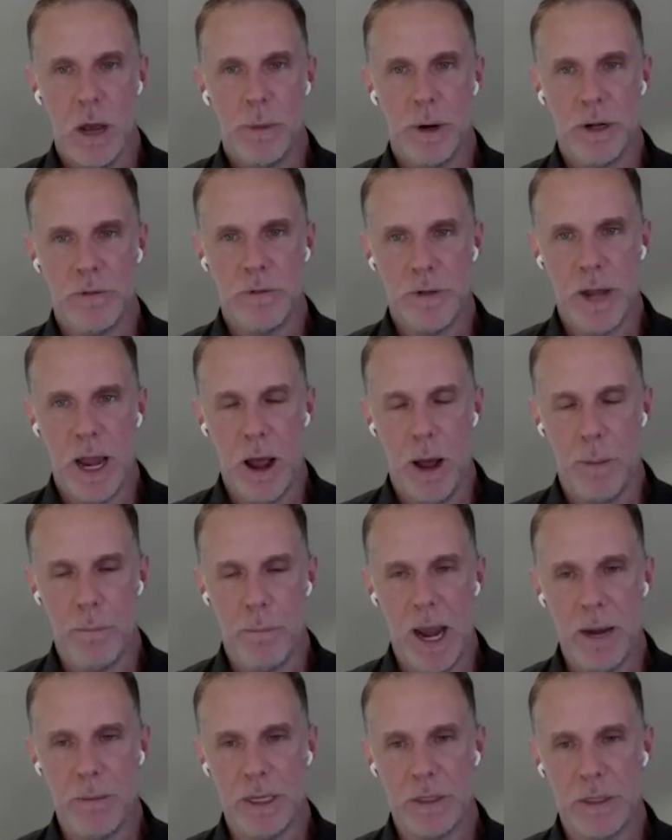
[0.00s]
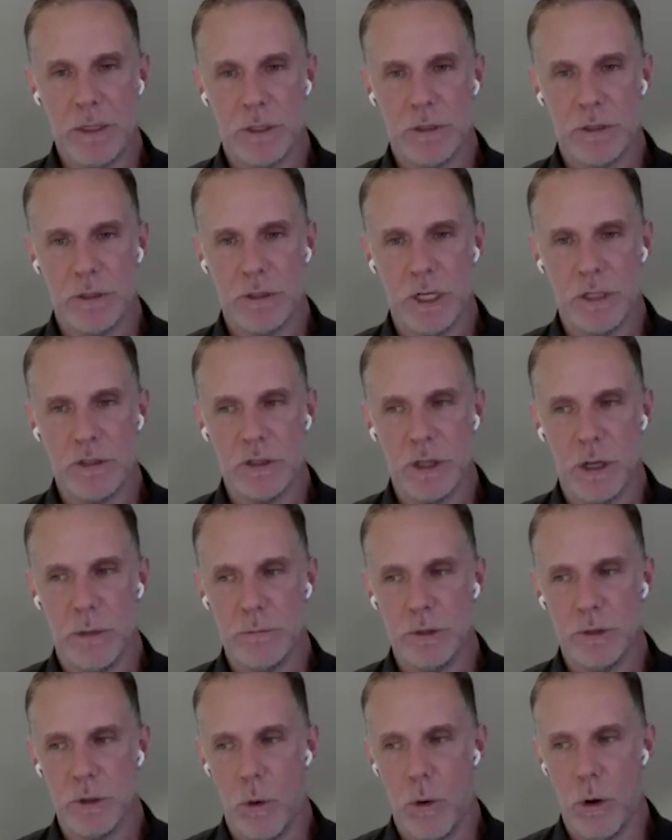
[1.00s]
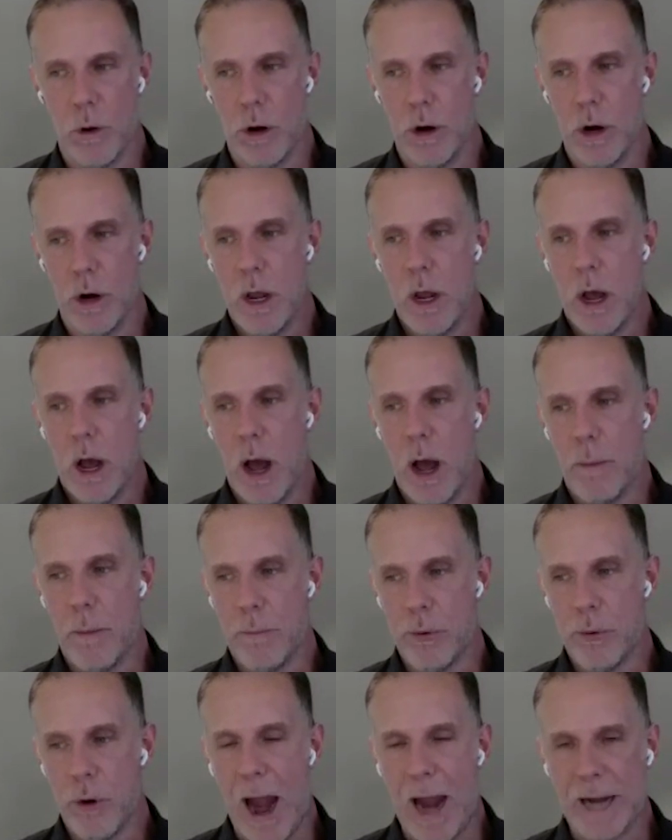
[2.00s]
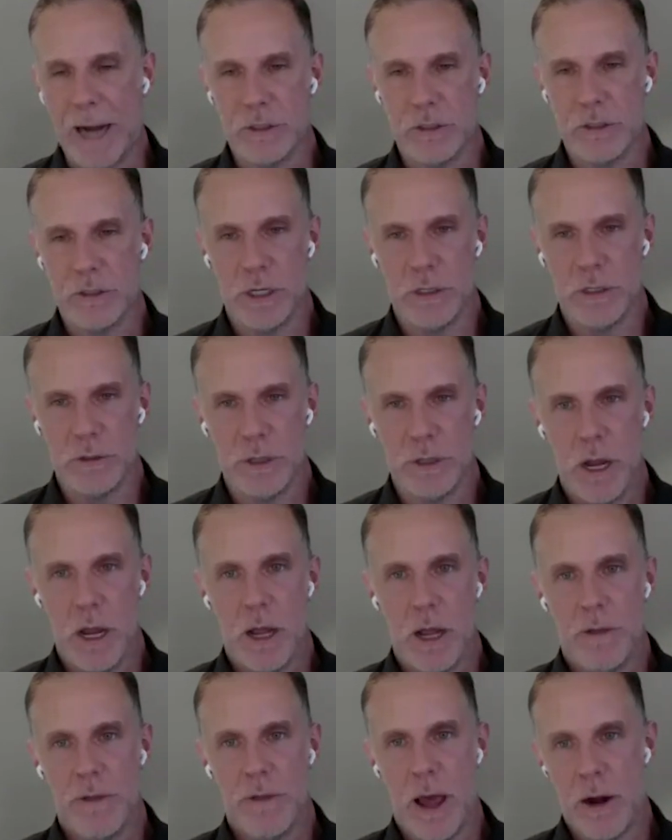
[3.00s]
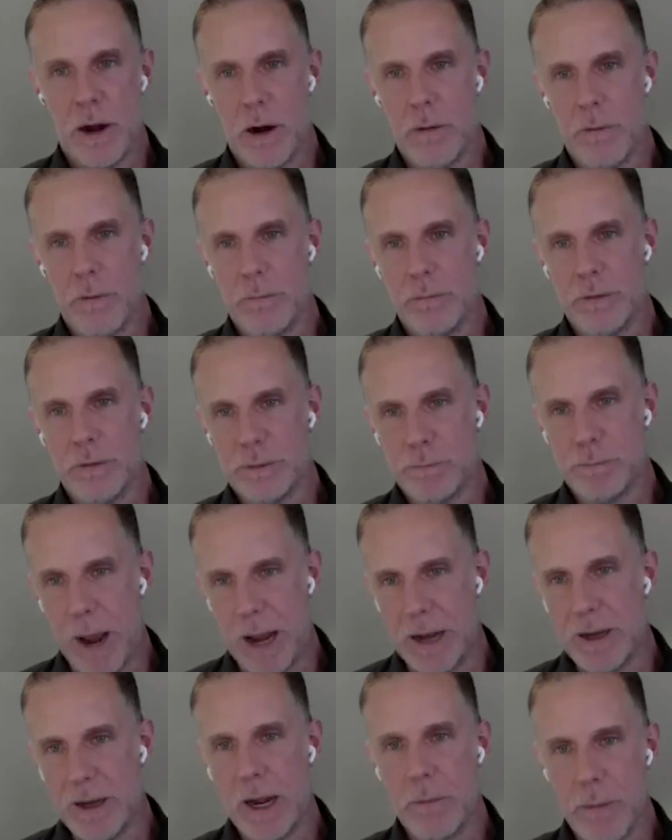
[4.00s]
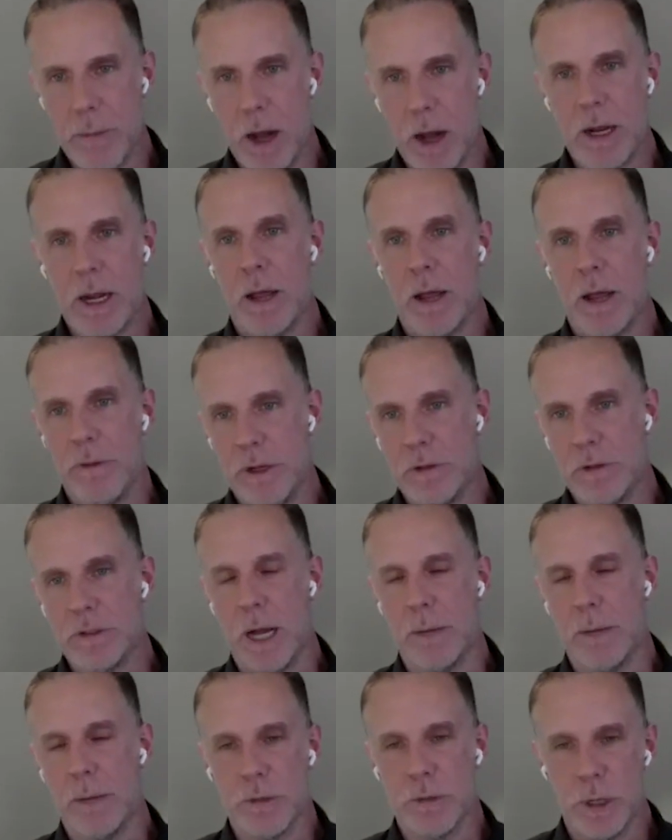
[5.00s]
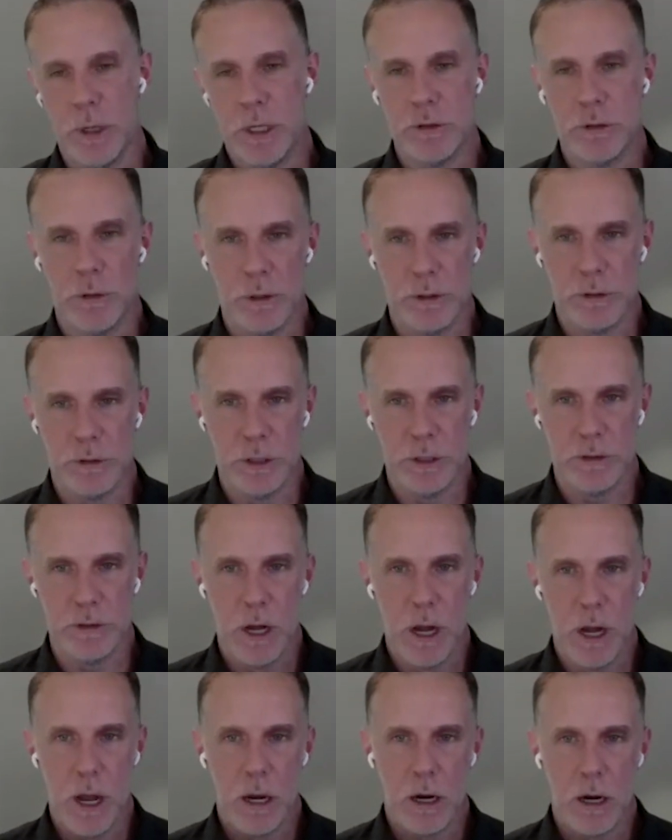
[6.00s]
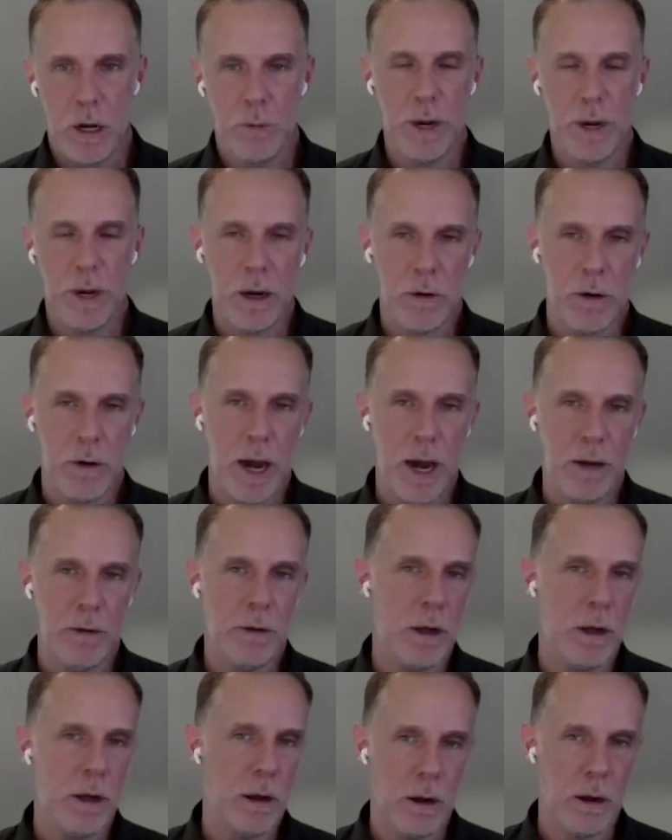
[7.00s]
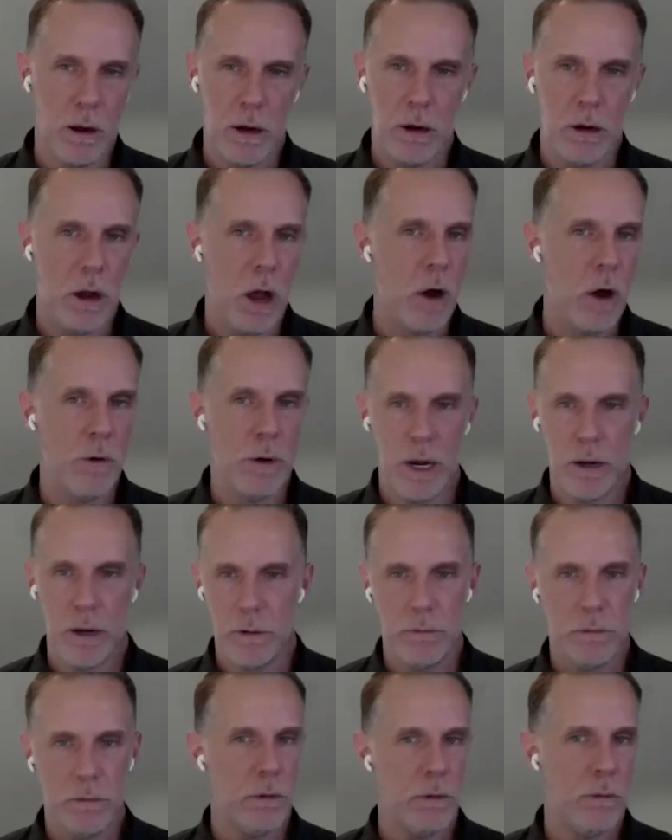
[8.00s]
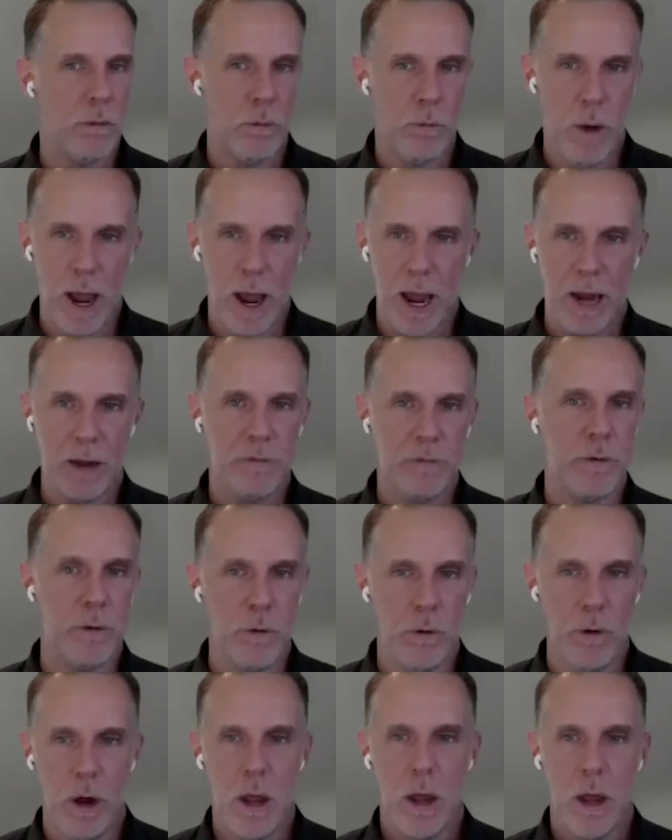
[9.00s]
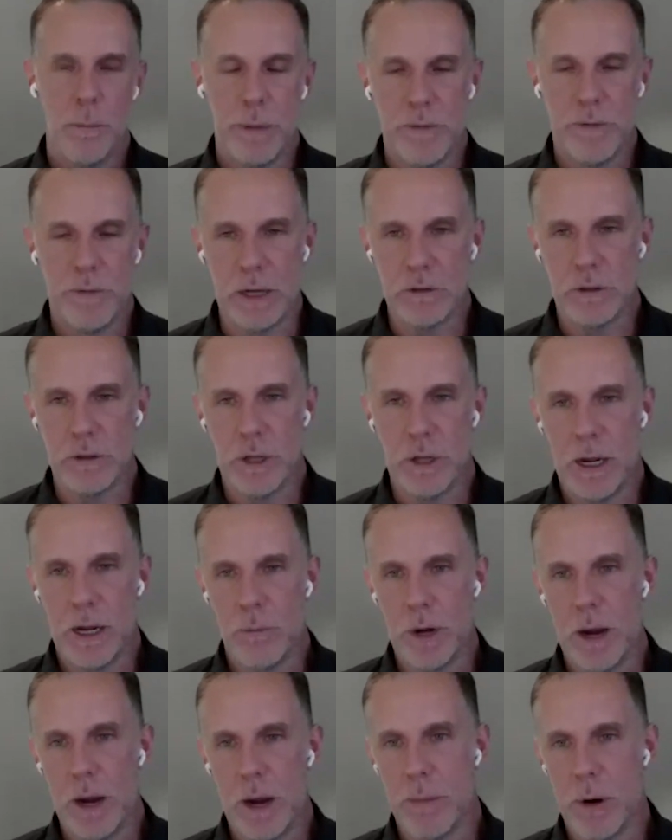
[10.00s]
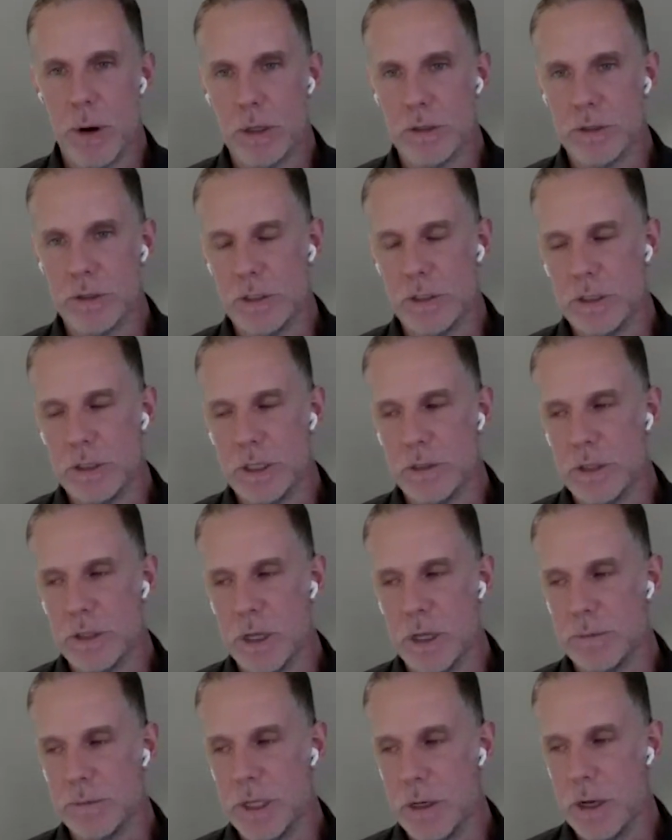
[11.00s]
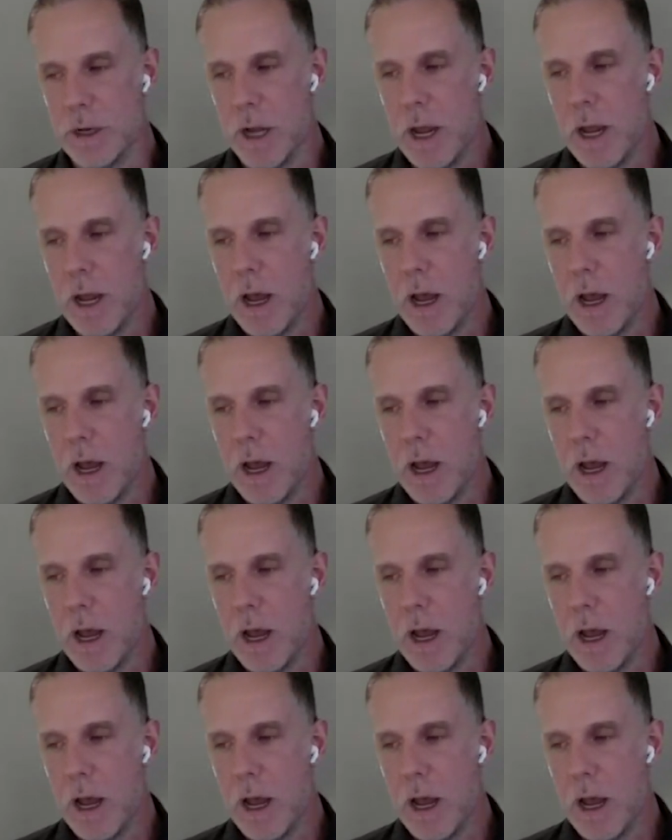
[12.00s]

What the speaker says: but a payment to systems or practices that are spending money on these types of resources? Could we create a coding way to potentially reimburse these systems? And